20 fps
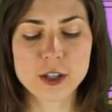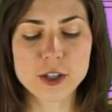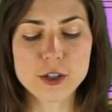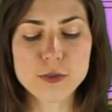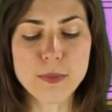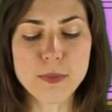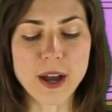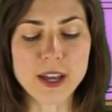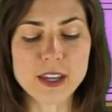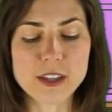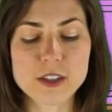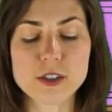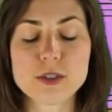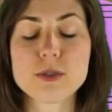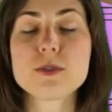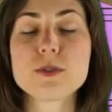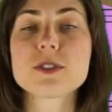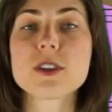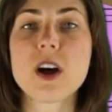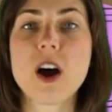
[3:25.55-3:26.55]
You might
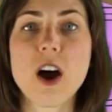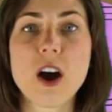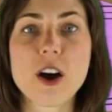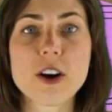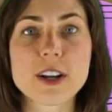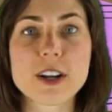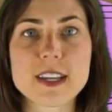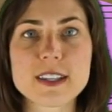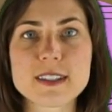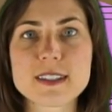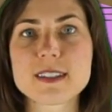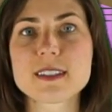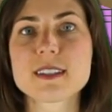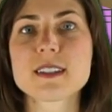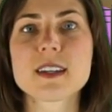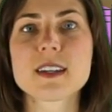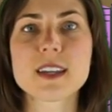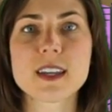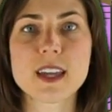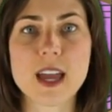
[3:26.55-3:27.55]
use
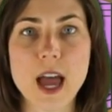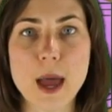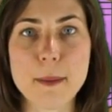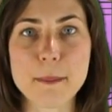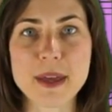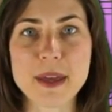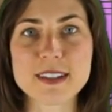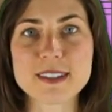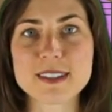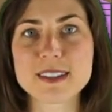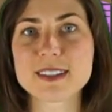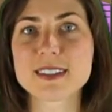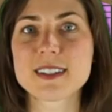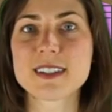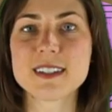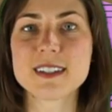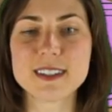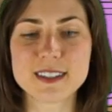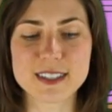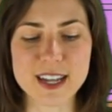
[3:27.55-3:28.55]
artist, chemist,